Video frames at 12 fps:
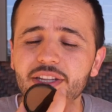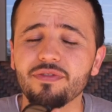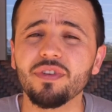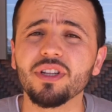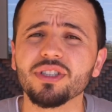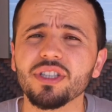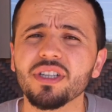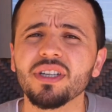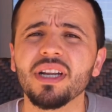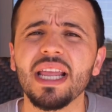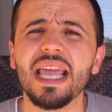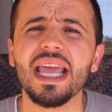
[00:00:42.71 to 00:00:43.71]
ND filter
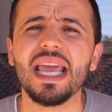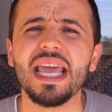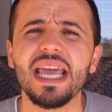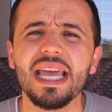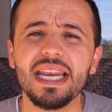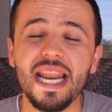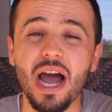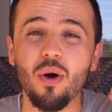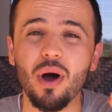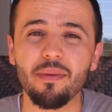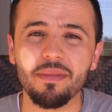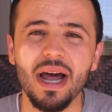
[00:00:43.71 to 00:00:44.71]
and
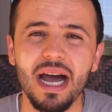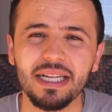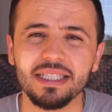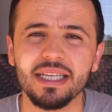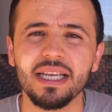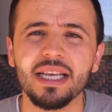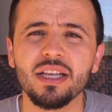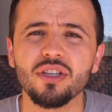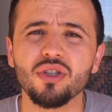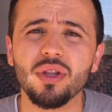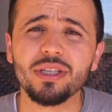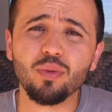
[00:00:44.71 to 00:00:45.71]
now I'm not.
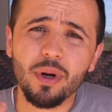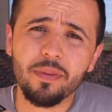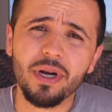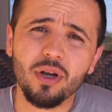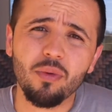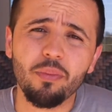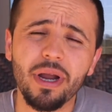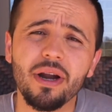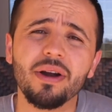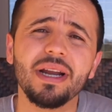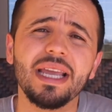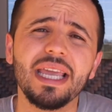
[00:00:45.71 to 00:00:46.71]
So that's what I'm gonna
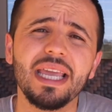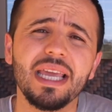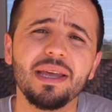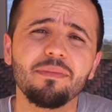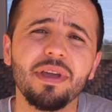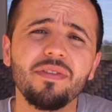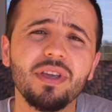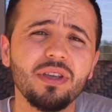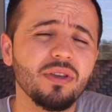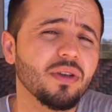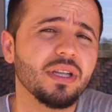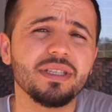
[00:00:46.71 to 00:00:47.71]
compare and maybe
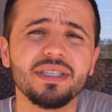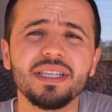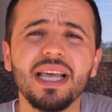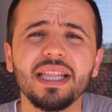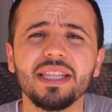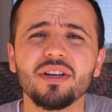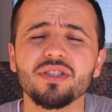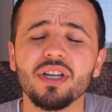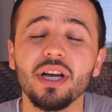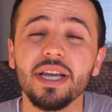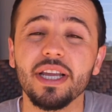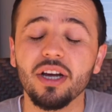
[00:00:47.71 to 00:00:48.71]
you can see that there's
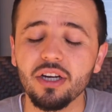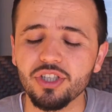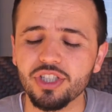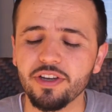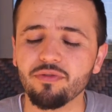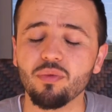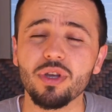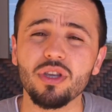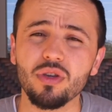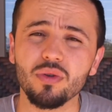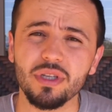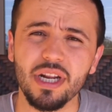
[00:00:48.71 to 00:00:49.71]
a color shift when
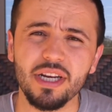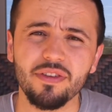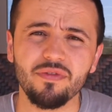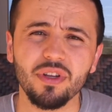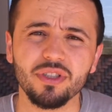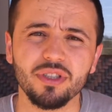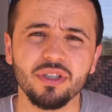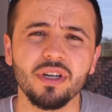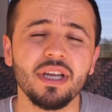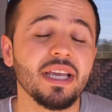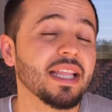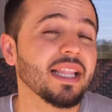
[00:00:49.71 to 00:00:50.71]
you use an ND filter.
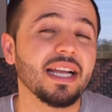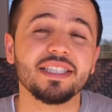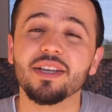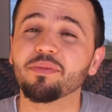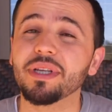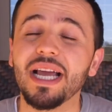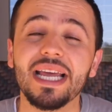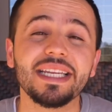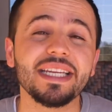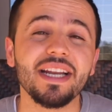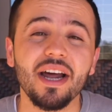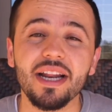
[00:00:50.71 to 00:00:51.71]
That's something I
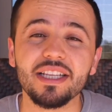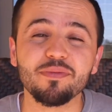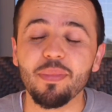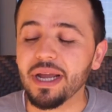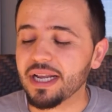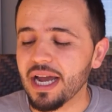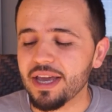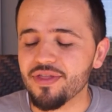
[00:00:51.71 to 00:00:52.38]
did not expect.